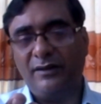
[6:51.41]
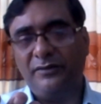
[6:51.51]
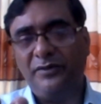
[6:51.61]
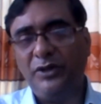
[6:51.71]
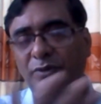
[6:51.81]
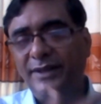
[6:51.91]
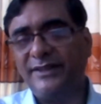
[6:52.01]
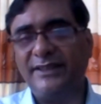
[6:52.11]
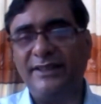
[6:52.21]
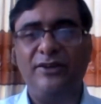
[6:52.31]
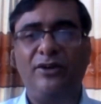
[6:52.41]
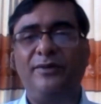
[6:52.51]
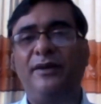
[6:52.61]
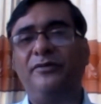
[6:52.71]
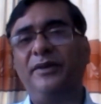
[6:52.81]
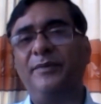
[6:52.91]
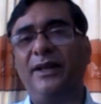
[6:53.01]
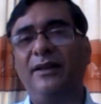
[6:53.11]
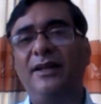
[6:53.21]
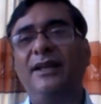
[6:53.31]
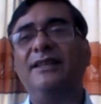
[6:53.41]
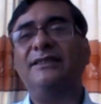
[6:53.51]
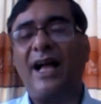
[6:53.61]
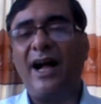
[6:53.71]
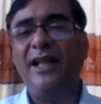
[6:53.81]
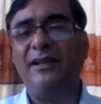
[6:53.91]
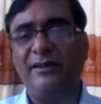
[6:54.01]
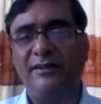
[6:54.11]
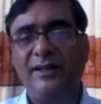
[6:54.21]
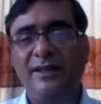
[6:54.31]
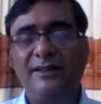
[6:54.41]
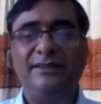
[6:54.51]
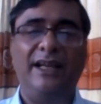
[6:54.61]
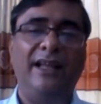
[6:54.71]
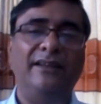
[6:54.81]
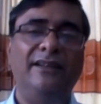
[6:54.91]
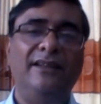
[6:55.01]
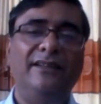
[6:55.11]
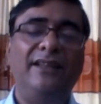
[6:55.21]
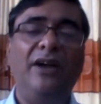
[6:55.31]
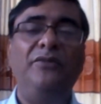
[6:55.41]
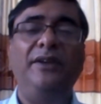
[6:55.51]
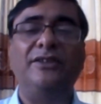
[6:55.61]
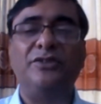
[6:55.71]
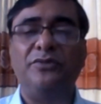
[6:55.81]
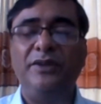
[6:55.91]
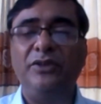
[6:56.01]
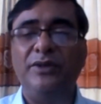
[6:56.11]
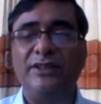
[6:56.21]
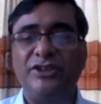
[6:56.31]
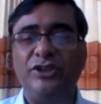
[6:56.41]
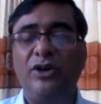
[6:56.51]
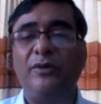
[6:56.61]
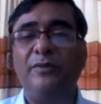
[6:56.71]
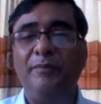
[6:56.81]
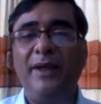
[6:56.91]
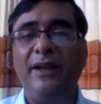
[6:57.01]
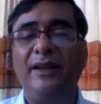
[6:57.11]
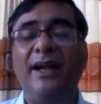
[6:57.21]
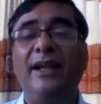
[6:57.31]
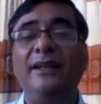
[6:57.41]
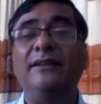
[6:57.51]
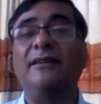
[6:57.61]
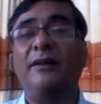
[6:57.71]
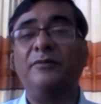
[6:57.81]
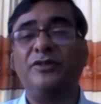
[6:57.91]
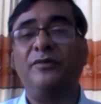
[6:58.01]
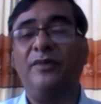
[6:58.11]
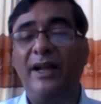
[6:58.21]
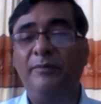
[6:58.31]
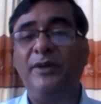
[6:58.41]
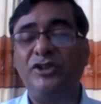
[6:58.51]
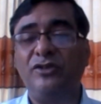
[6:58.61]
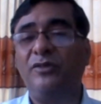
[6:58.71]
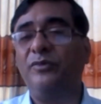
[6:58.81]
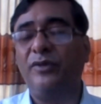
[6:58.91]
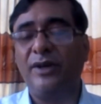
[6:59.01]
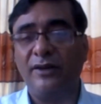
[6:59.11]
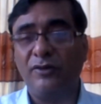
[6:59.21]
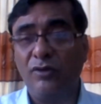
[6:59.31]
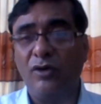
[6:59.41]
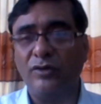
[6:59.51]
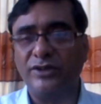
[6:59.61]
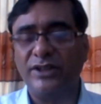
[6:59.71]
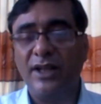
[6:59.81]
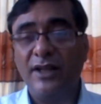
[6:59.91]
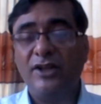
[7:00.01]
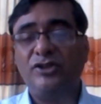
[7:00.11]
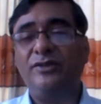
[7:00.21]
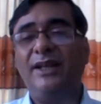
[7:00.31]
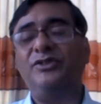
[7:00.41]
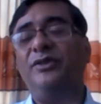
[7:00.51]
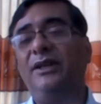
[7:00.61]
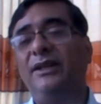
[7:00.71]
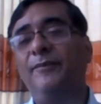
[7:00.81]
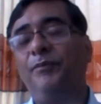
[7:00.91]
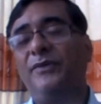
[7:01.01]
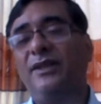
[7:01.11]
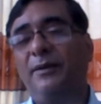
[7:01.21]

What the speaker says: frequency of a female is higher than the average frequency of male in terms of vibration of vocal cords. So naturally, the